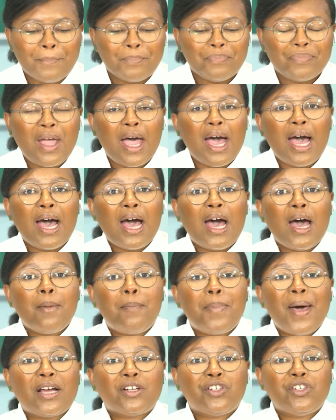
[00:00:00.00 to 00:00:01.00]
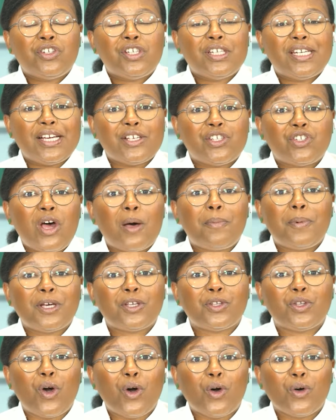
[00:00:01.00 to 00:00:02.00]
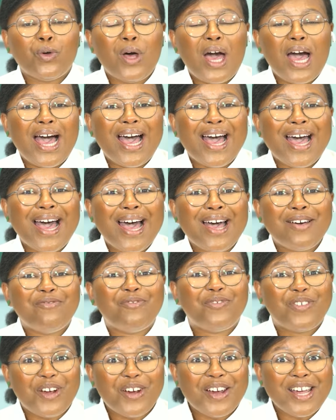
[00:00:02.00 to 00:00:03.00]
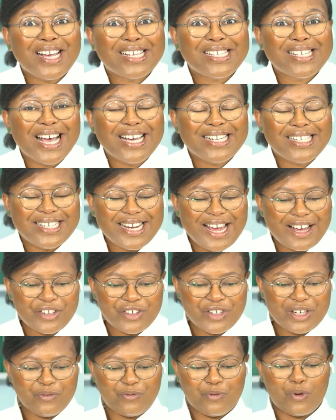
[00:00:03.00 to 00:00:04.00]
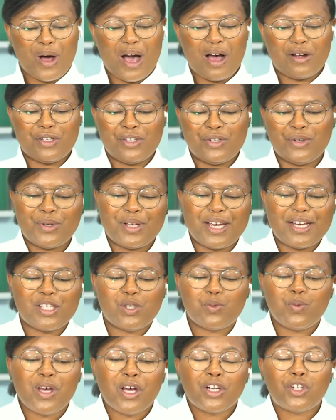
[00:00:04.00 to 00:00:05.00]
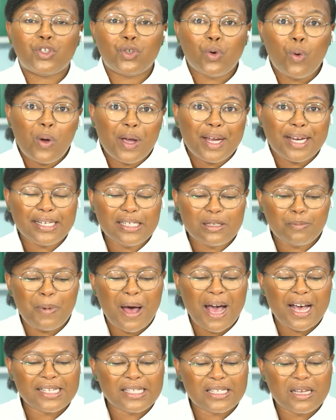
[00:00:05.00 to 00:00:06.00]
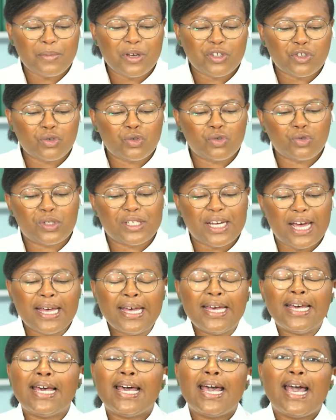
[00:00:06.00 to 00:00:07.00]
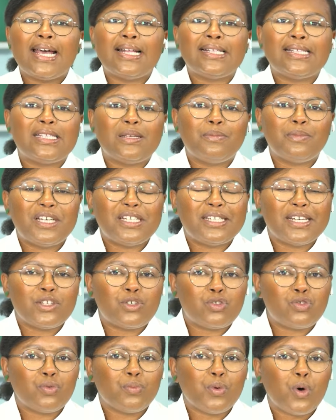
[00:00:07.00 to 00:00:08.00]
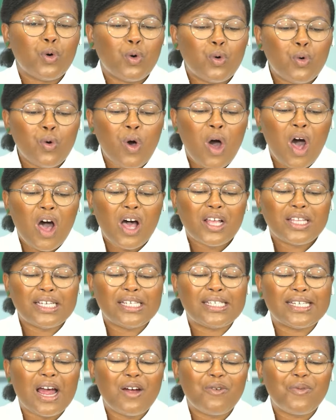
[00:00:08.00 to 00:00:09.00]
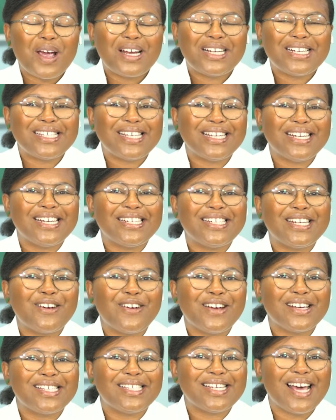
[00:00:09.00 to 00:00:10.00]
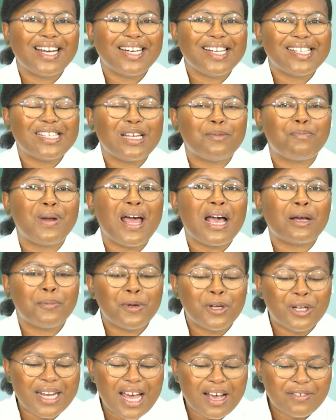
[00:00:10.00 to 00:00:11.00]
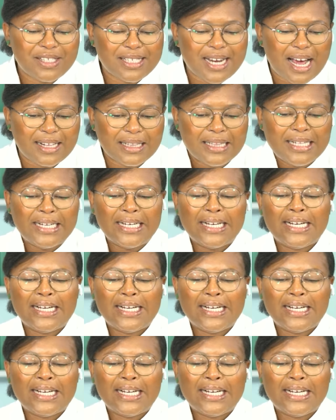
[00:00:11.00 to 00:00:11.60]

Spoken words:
Back to today's topic though, I'm very excited actually for our 2 guests. We are joined by Siyabesho Thutha and Zimkita Sidumo, who are the directors and interior stylists at Blackpool Lifestyle.